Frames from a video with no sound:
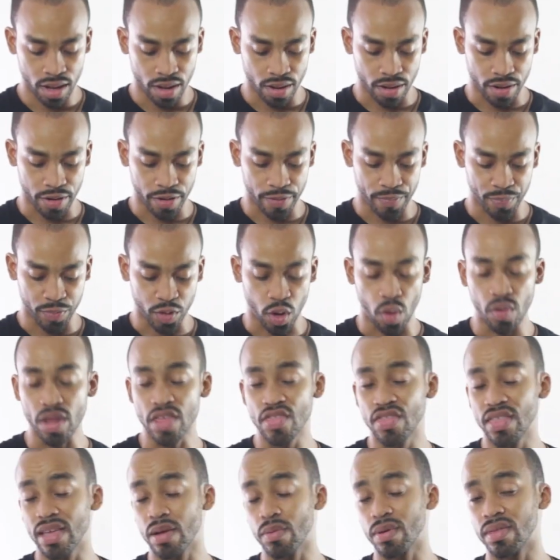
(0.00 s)
The only
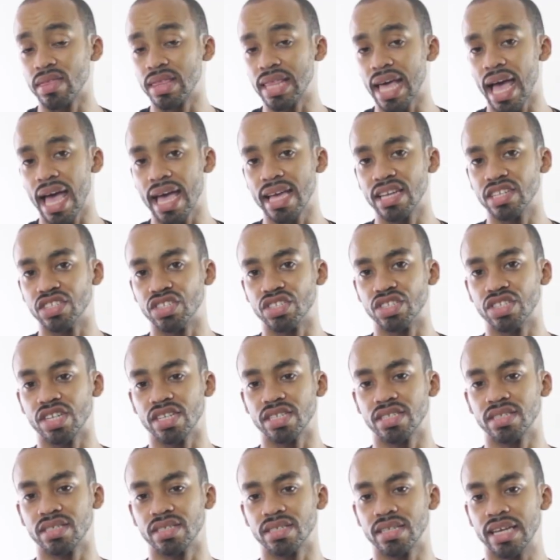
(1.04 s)
thing with that is
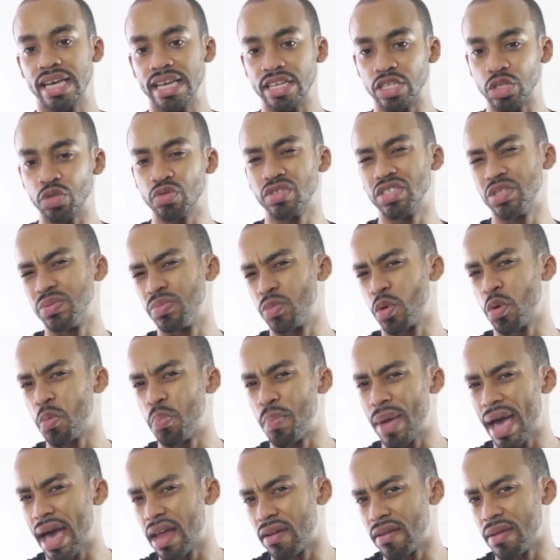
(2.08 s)
just it uses more
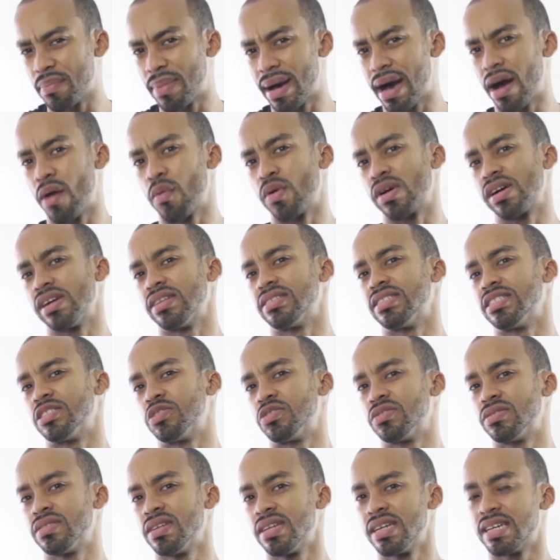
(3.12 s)
battery power, because
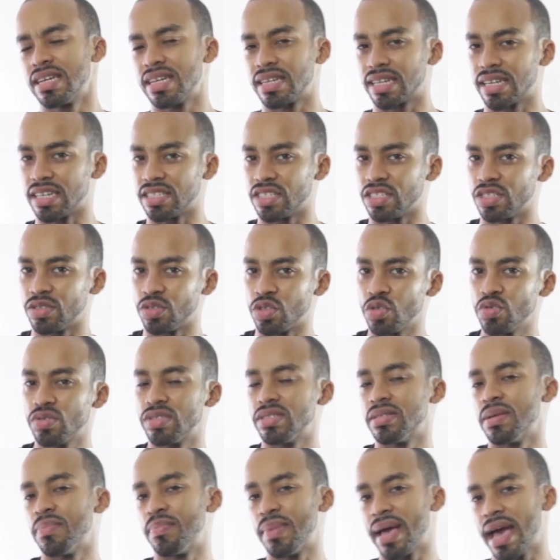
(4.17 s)
it's
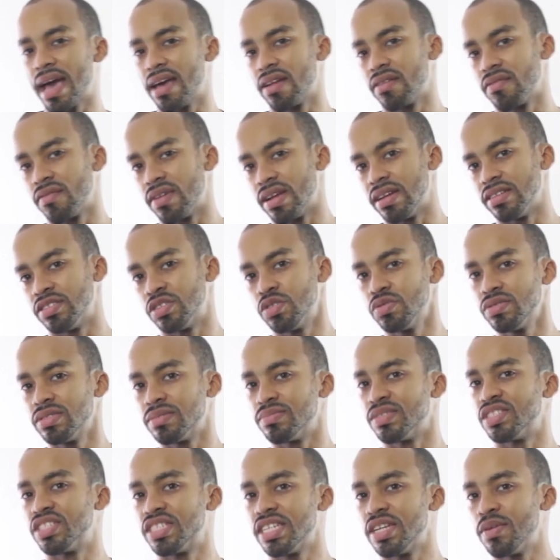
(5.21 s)
using the battery, it's using the
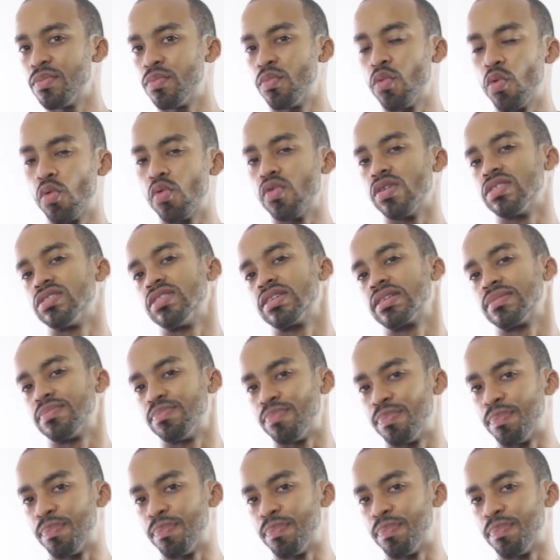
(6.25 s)
machine more to